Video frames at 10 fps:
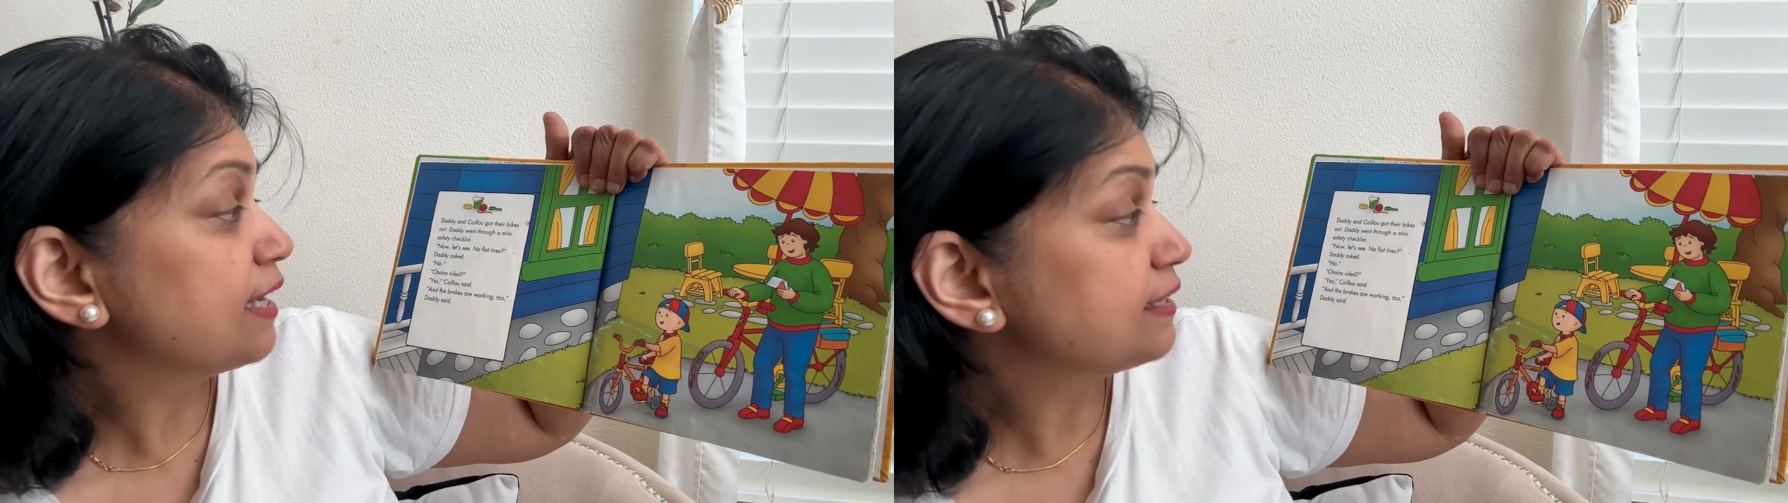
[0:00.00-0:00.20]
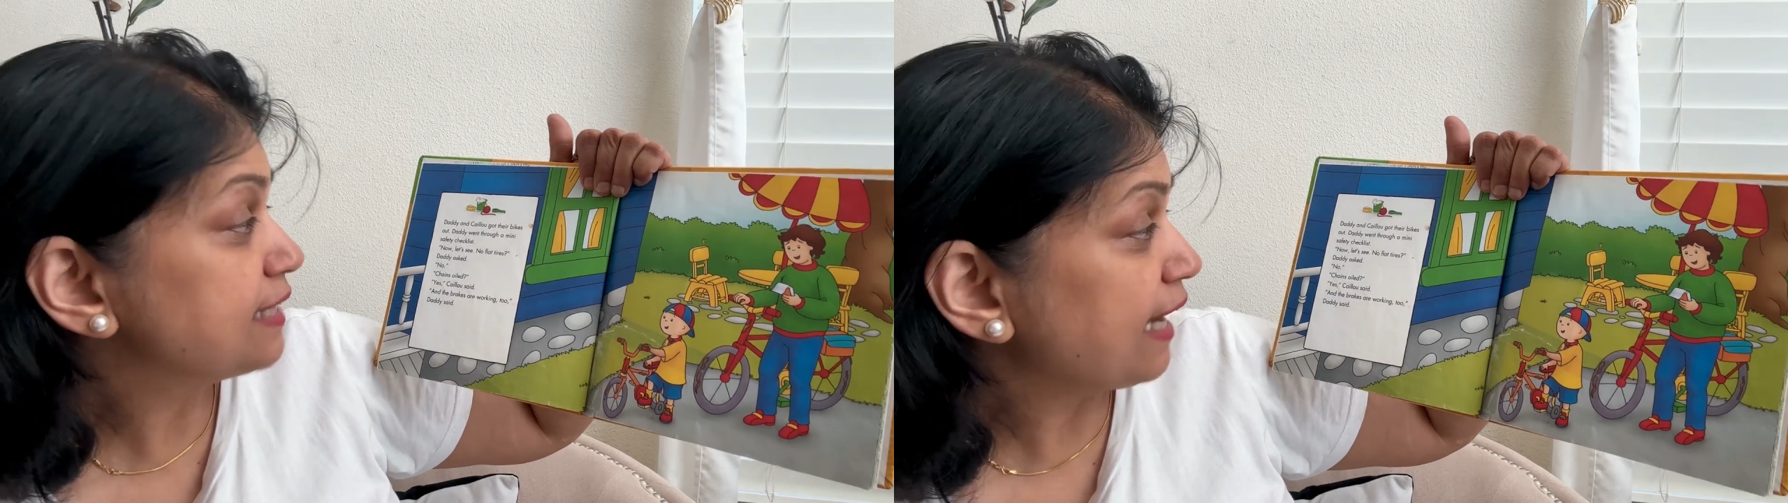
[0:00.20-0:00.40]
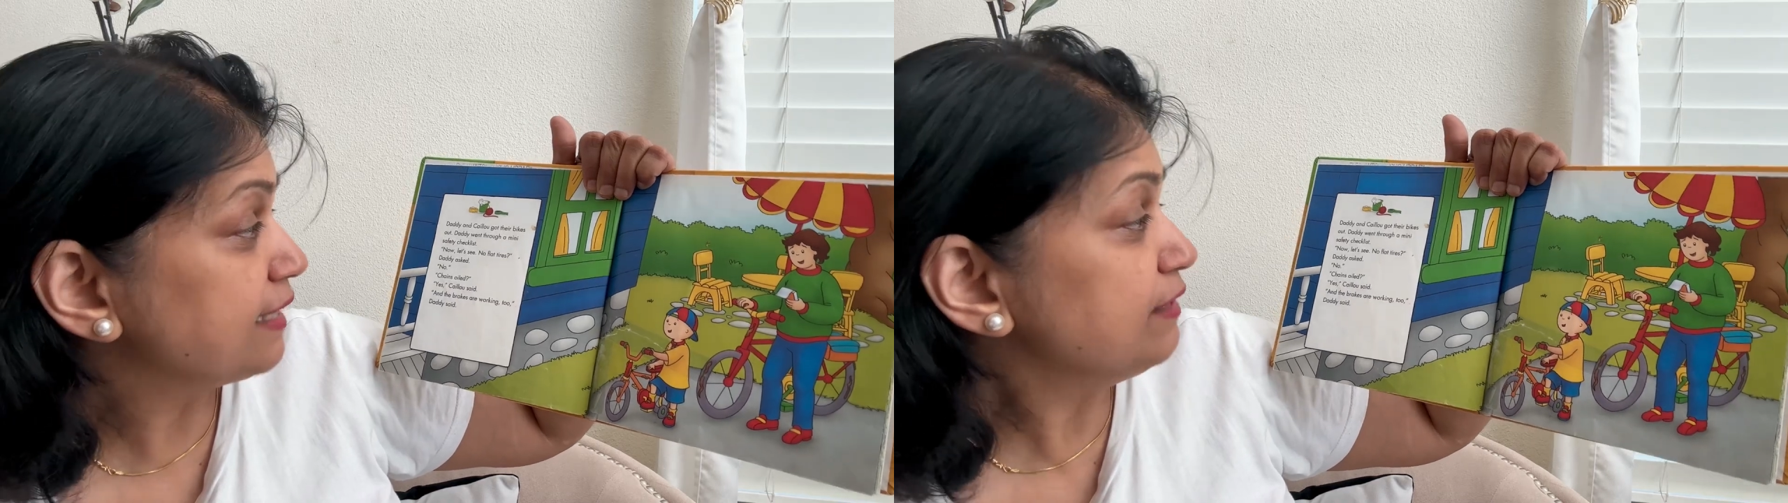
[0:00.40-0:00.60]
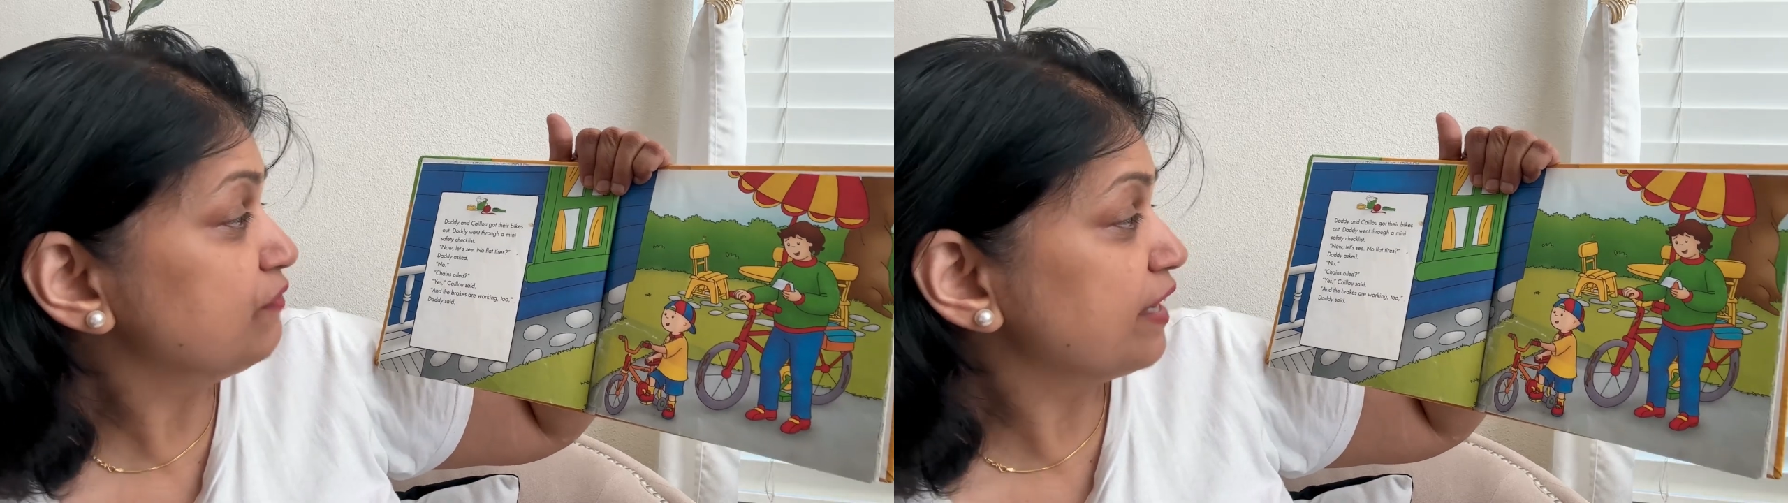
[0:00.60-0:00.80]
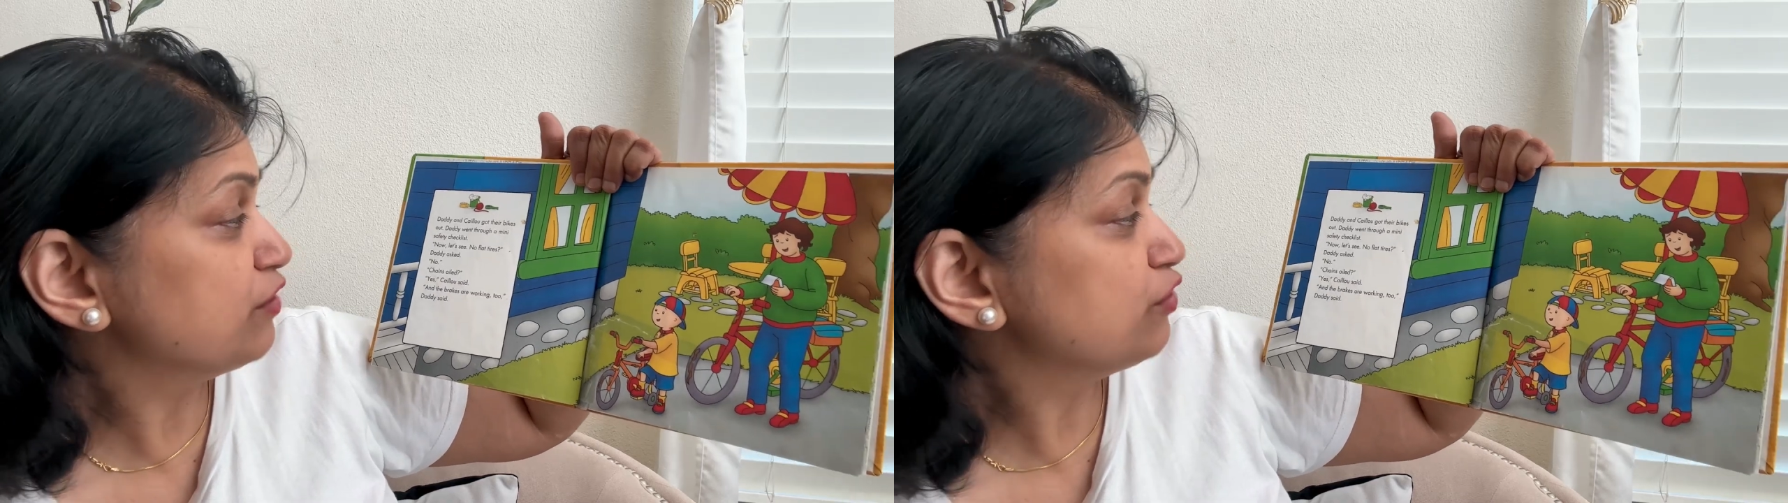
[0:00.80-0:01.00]
Daddy
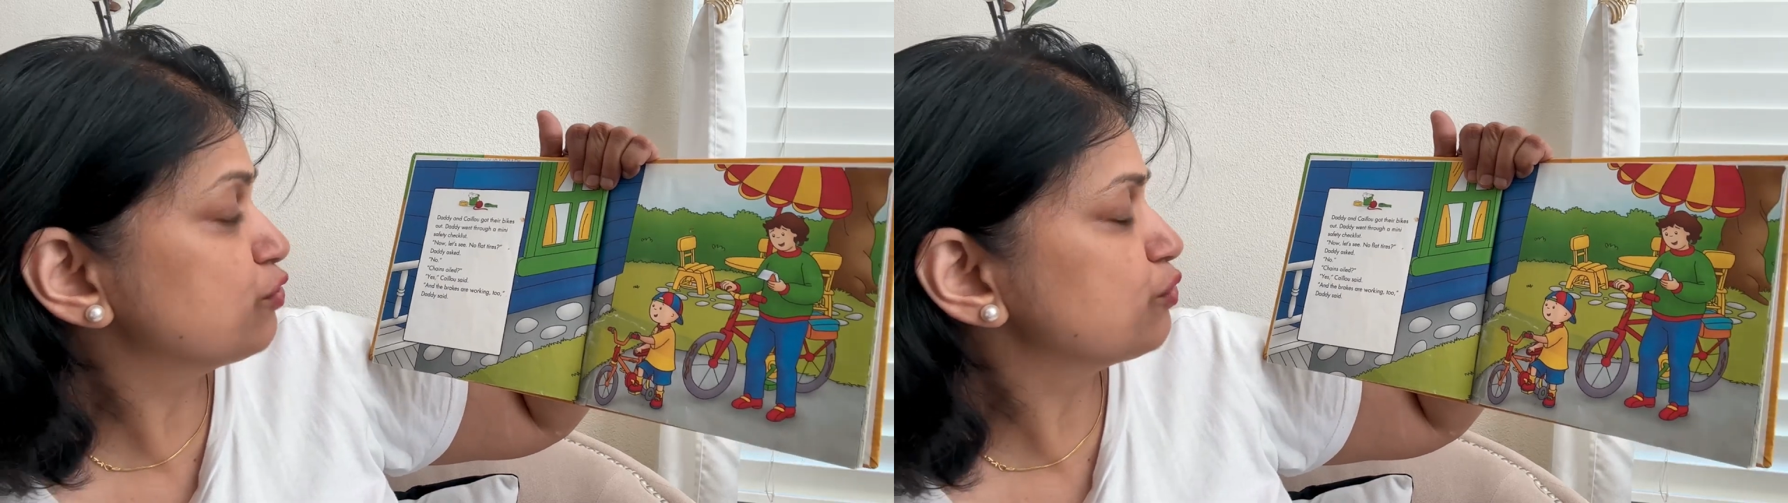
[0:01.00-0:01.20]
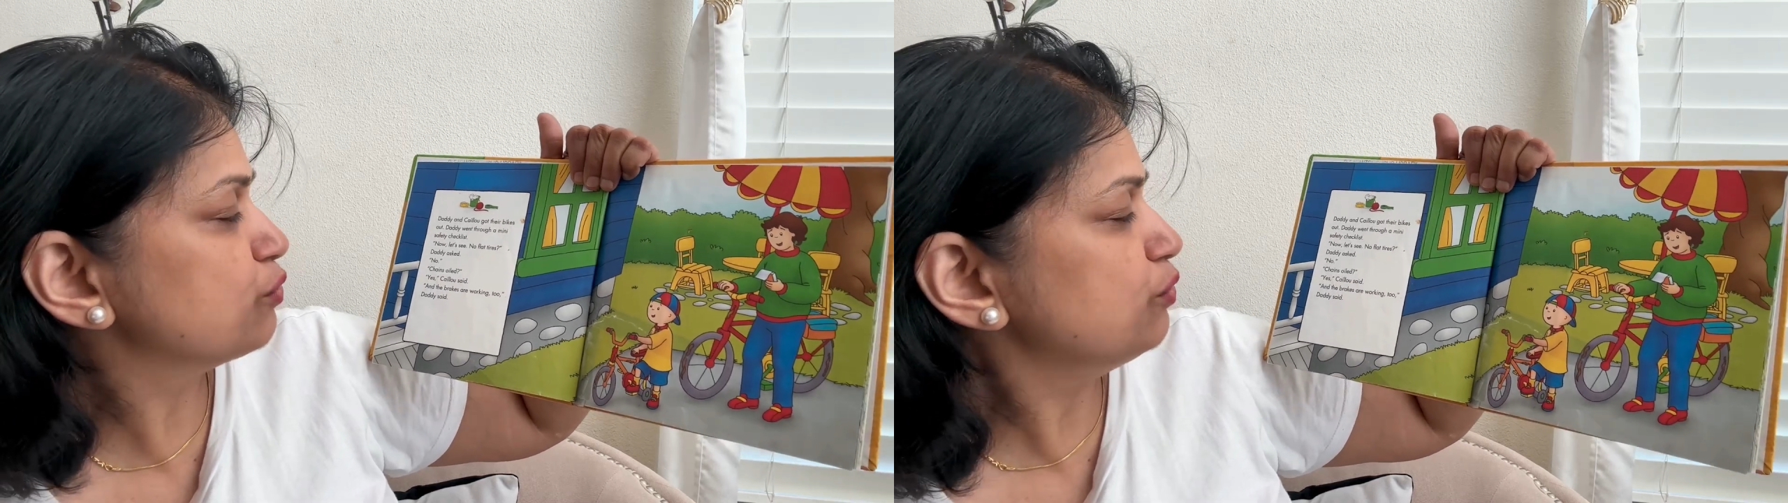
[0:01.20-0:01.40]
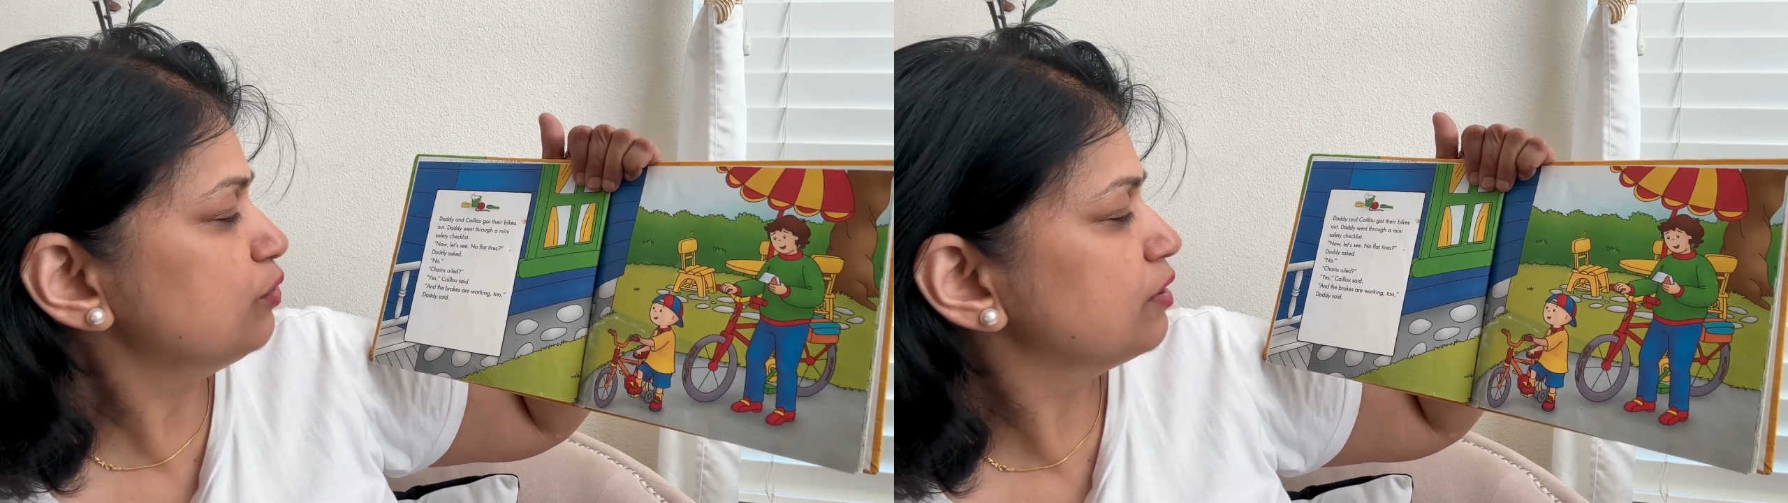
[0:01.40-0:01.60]
went through